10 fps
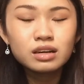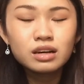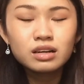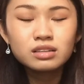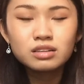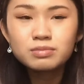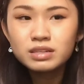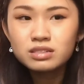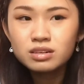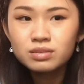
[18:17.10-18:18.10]
I love
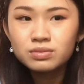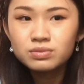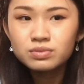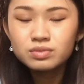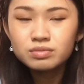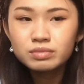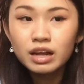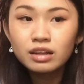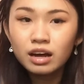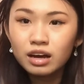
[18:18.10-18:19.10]
myself
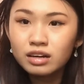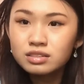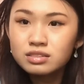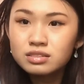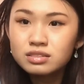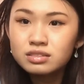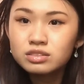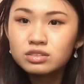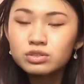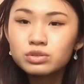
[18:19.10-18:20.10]
a lot,
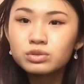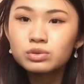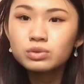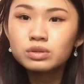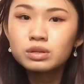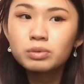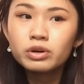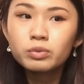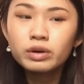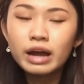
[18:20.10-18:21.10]
to the
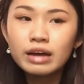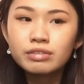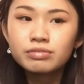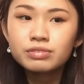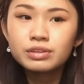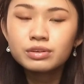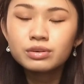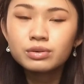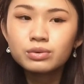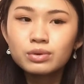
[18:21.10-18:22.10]
point where I
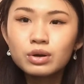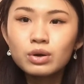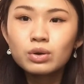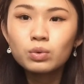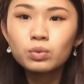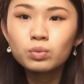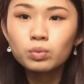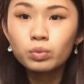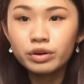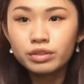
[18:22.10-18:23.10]
feel
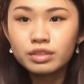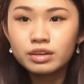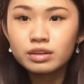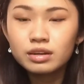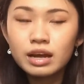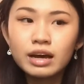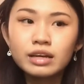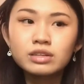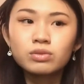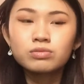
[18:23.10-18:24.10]
worth it.
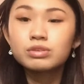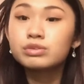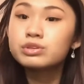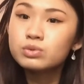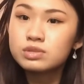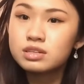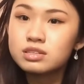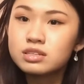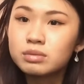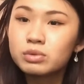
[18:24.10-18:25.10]
I don't feel
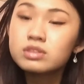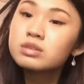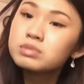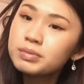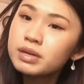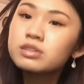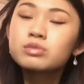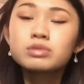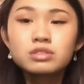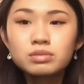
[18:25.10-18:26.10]
useless anymore. Sometimes I do,
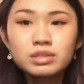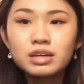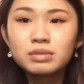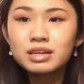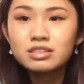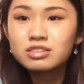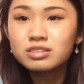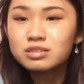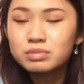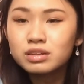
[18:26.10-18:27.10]
but sometimes that's
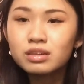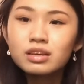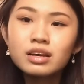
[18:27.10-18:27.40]
just me.